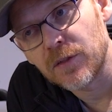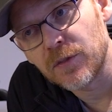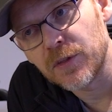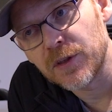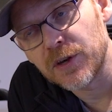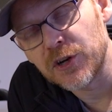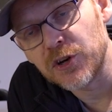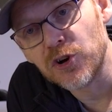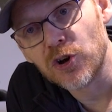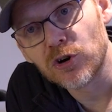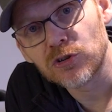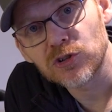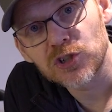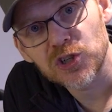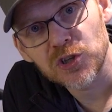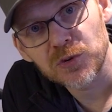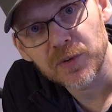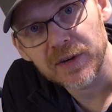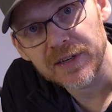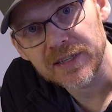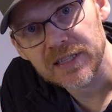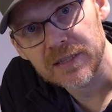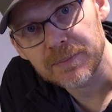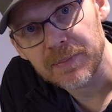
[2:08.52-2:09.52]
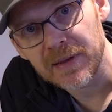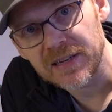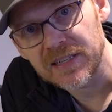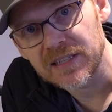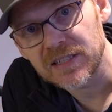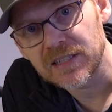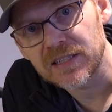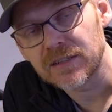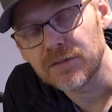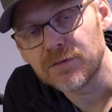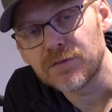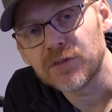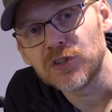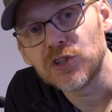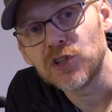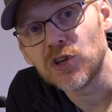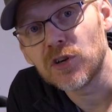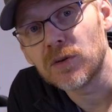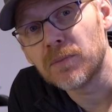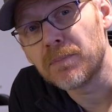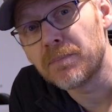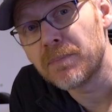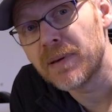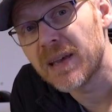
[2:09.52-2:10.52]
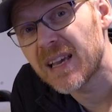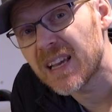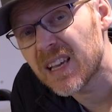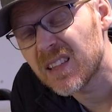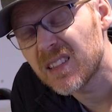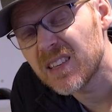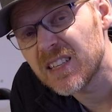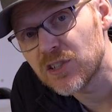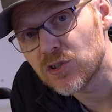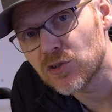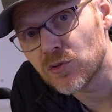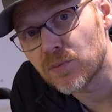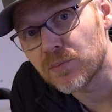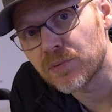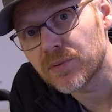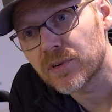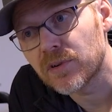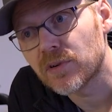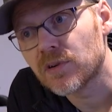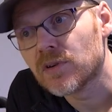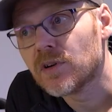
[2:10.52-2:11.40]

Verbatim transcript: that are not too expensive, you can pick these up